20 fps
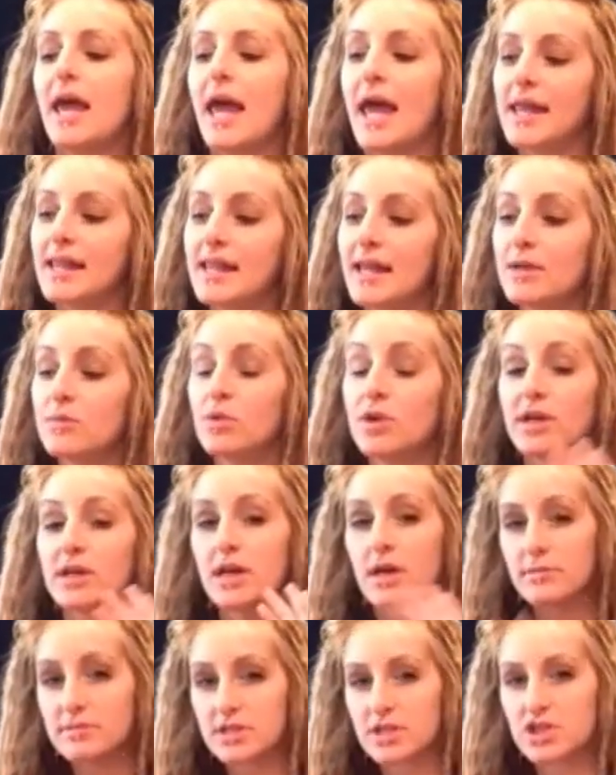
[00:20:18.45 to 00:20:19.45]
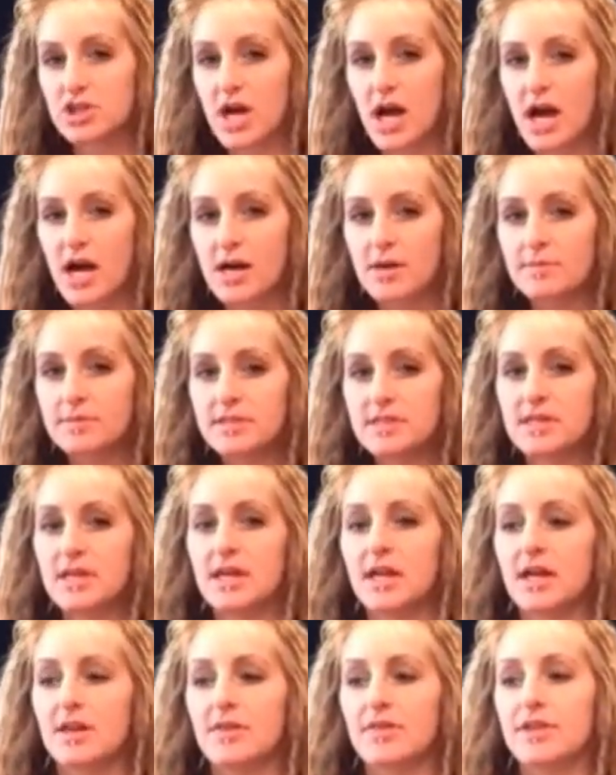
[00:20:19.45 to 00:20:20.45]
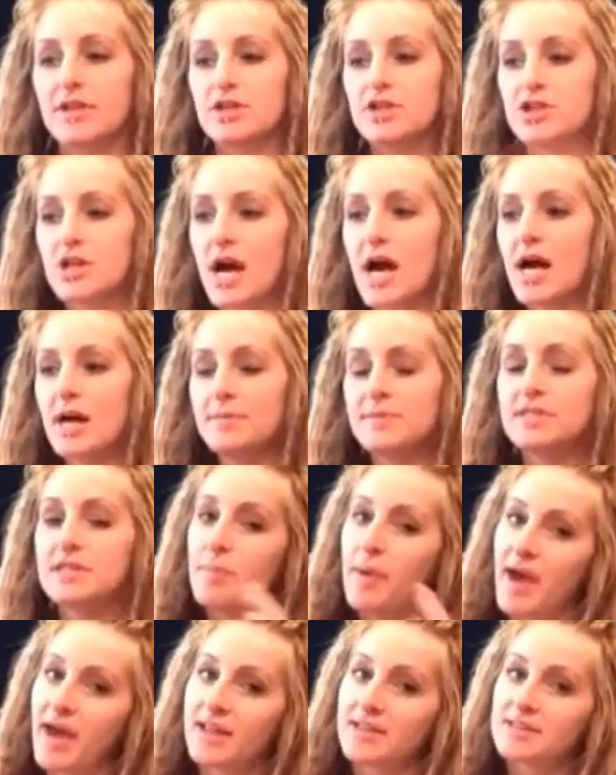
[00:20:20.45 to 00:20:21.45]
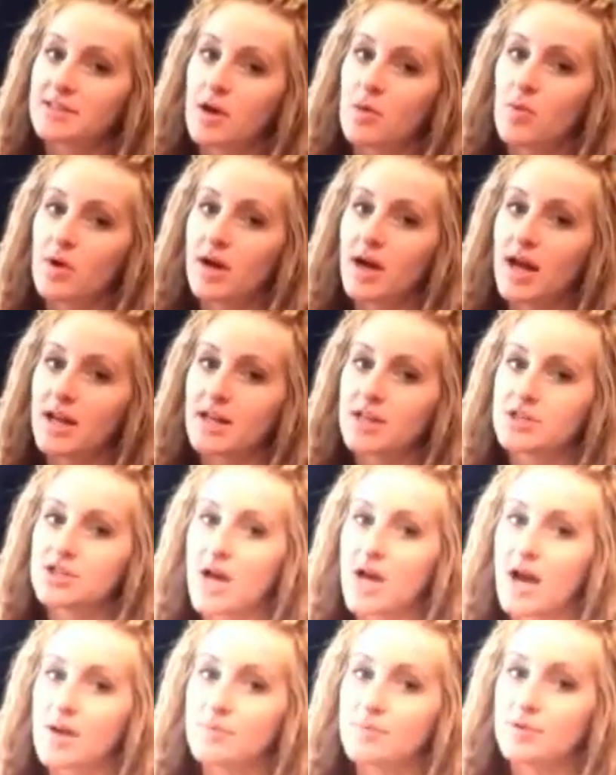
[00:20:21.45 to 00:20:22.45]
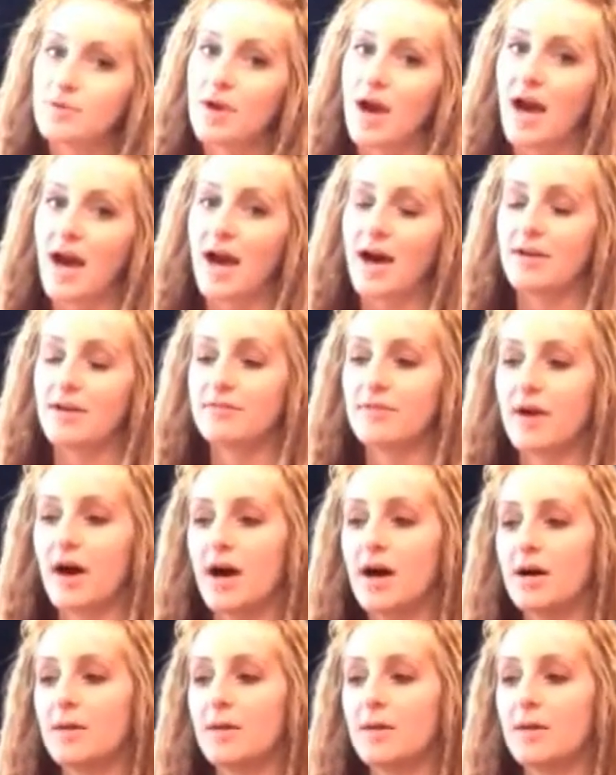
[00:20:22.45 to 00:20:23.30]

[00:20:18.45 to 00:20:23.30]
And then when it comes to jobs, the jobs depends on what kind of job you have.